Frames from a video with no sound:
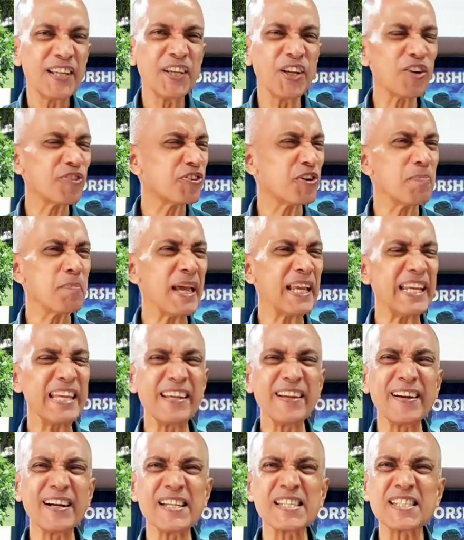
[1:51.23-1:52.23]
You know, for many
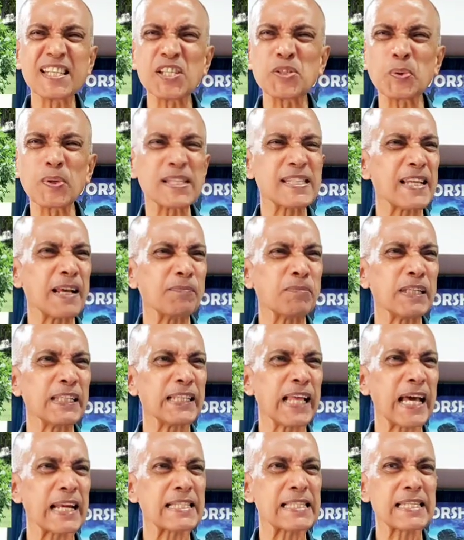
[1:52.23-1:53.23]
years this was something
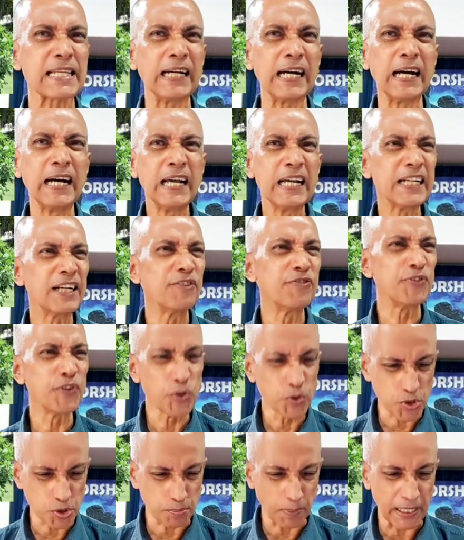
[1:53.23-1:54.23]
that
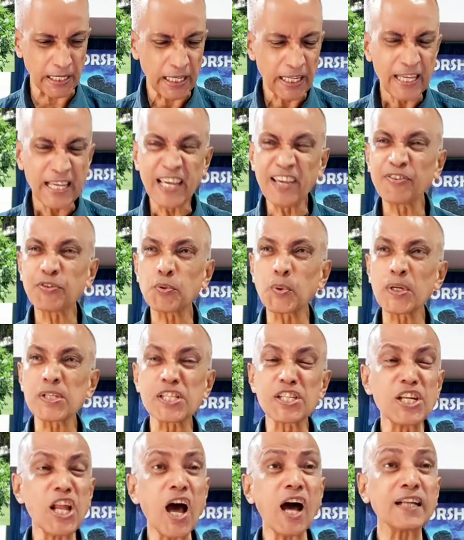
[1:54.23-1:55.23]
confused me. If it was
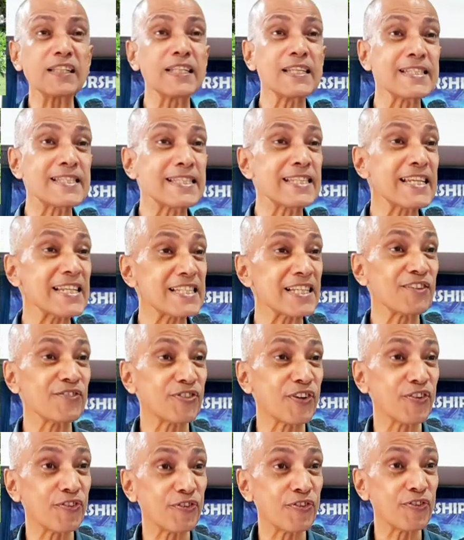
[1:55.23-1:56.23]
not the season
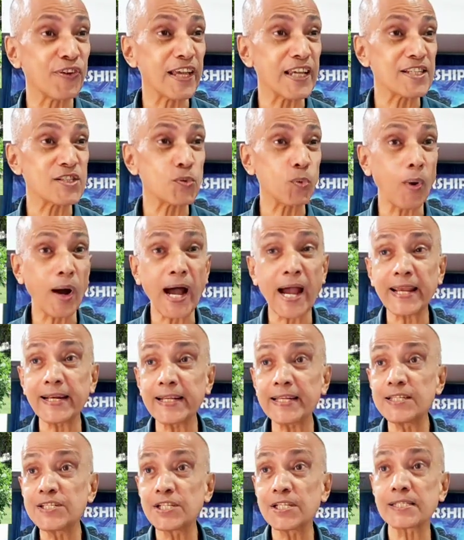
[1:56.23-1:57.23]
for figs, why
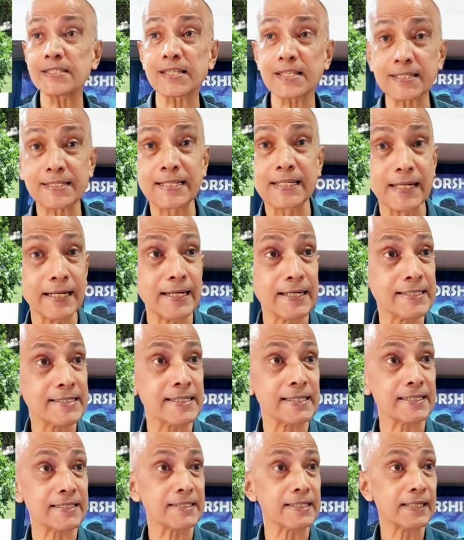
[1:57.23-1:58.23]
did Jesus curse
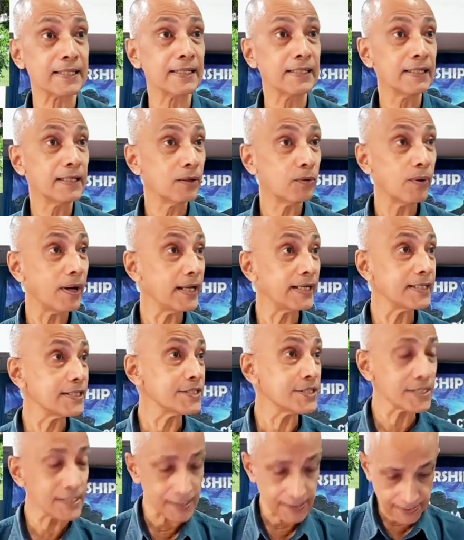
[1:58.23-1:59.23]
it? Why did
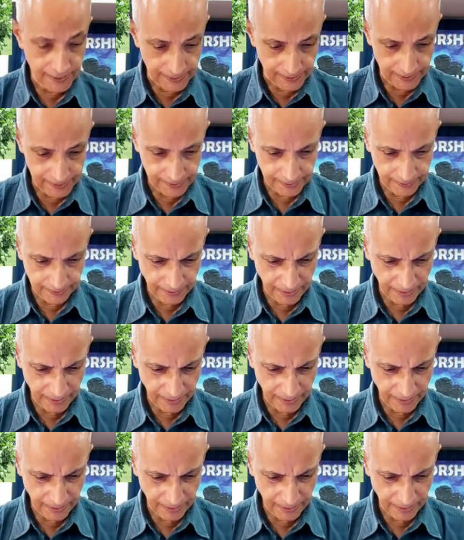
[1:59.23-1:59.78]
Jesus curse it?